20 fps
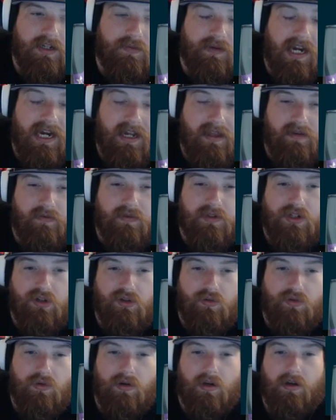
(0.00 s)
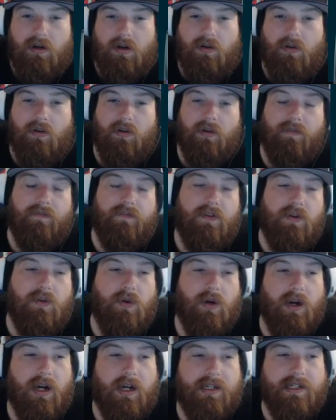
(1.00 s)
But anything with 2 or
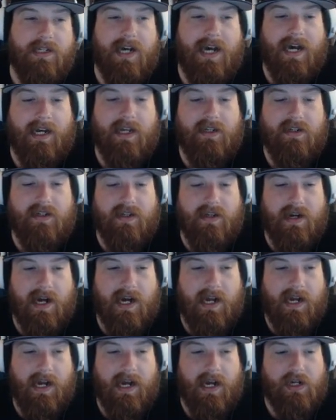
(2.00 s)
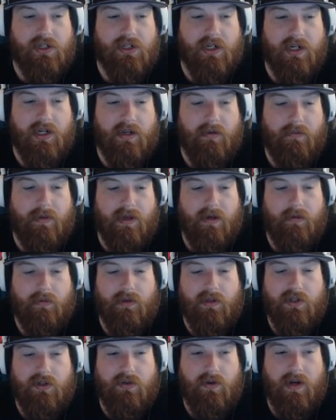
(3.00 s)
fewer attack is not actually going to be able
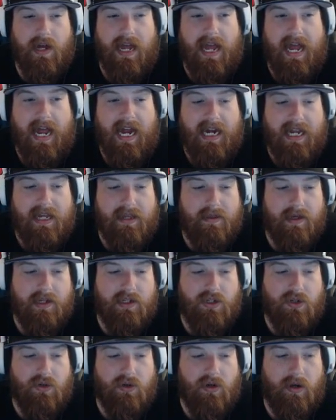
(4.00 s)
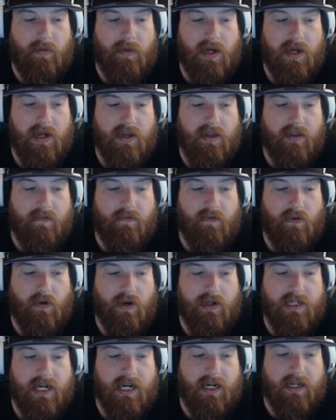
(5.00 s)
to do anything to him. The 4
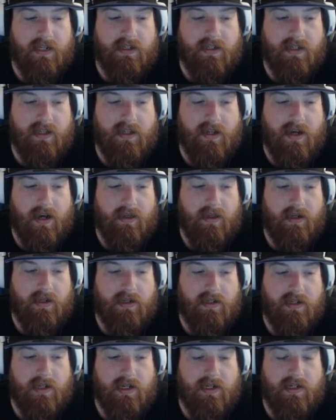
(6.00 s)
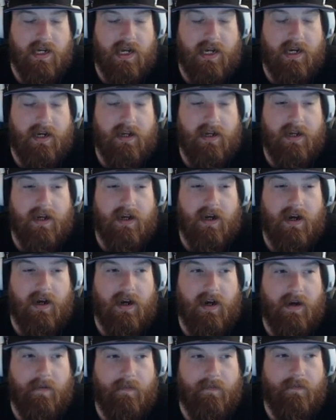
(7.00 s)
attack is nothing to sneeze at.
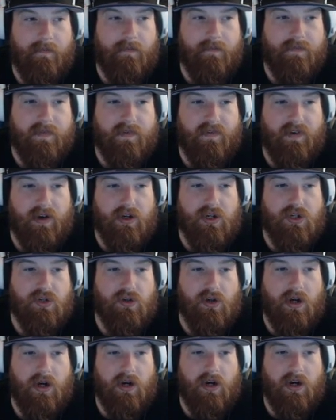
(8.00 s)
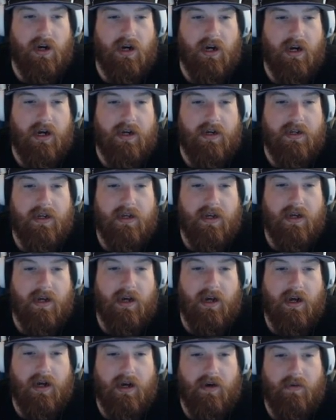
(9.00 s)
Very strong card.
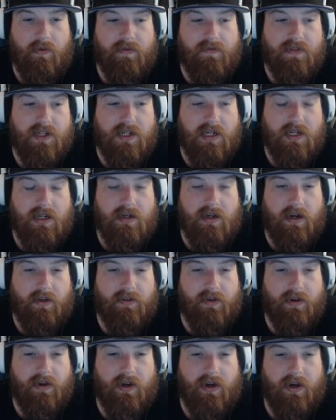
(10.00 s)
We've seen other